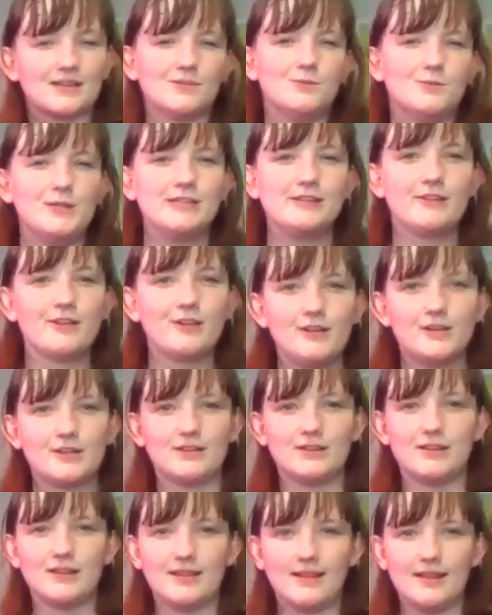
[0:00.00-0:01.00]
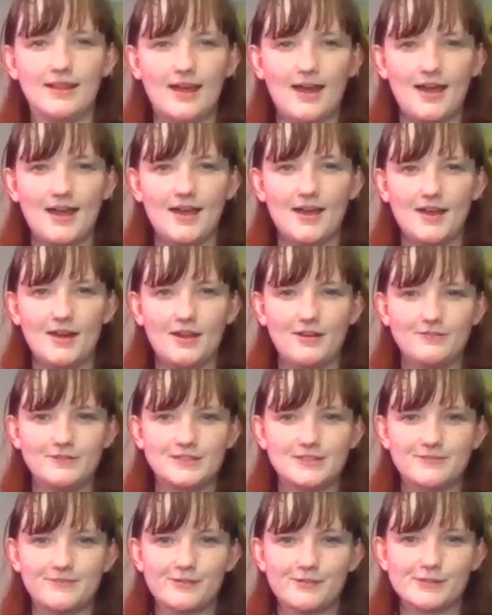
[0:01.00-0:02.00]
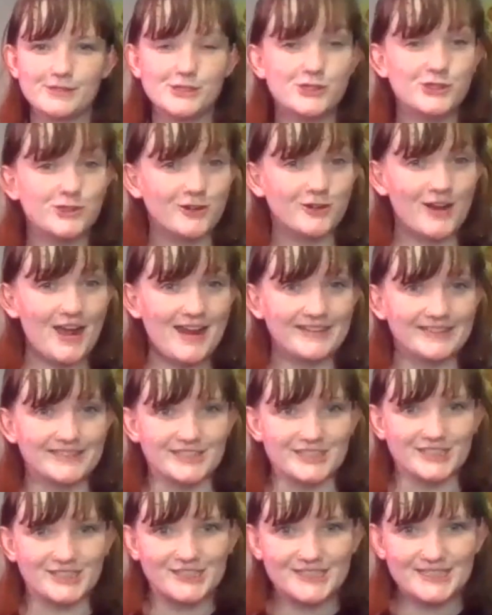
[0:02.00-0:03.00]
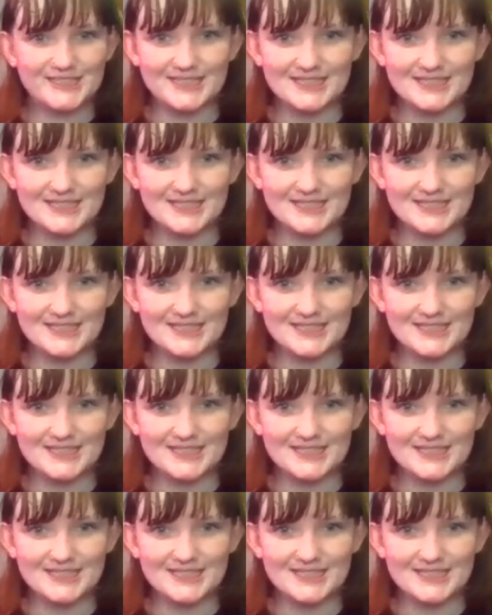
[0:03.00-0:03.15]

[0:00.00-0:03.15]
We learned a lot of different strategies.